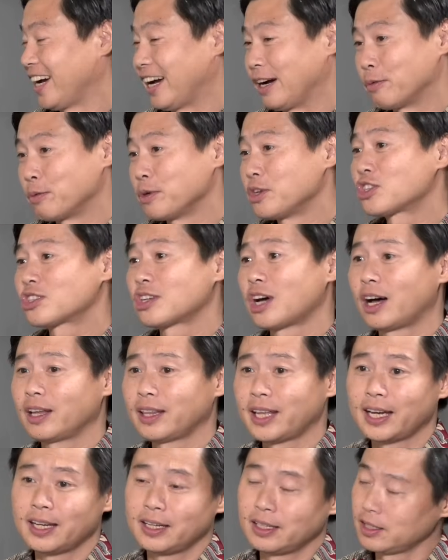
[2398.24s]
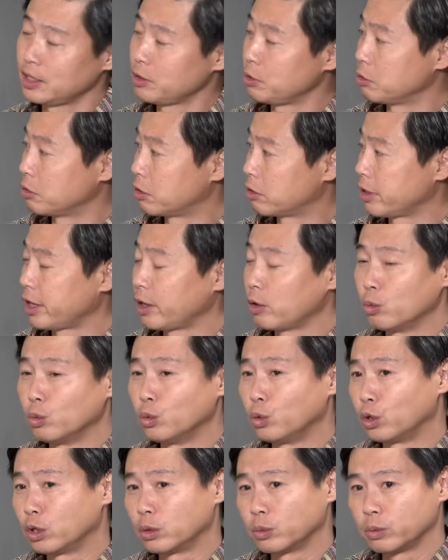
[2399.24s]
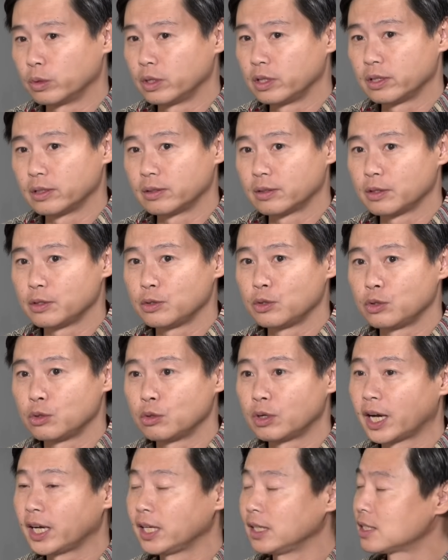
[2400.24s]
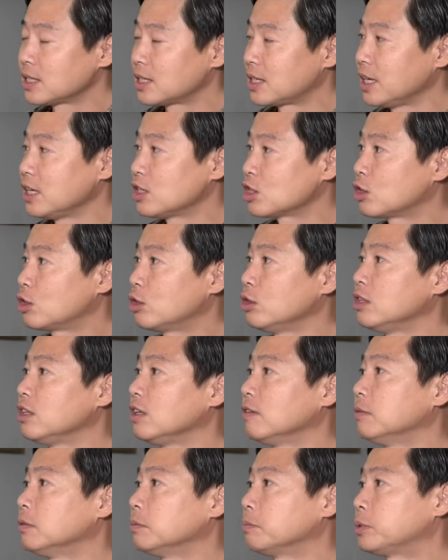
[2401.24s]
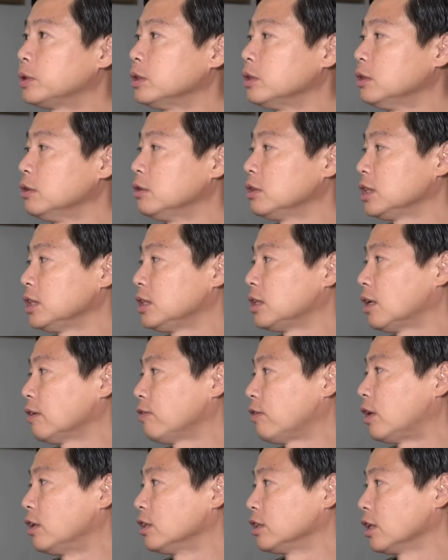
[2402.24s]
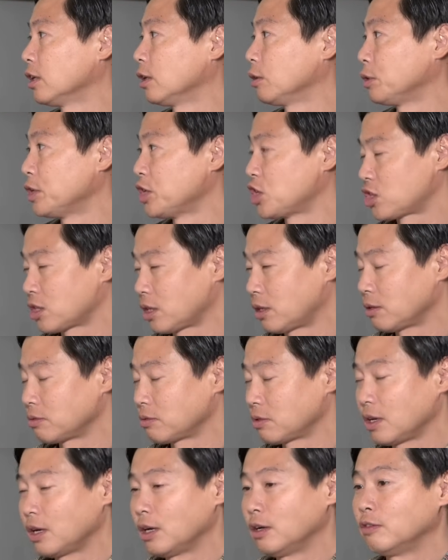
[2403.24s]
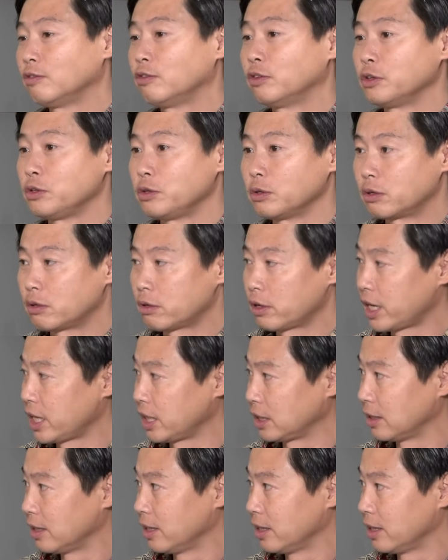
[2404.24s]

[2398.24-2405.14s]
And we saw that in the Ukraine war when the United States couldn't even produce enough artillery shells for Ukraine.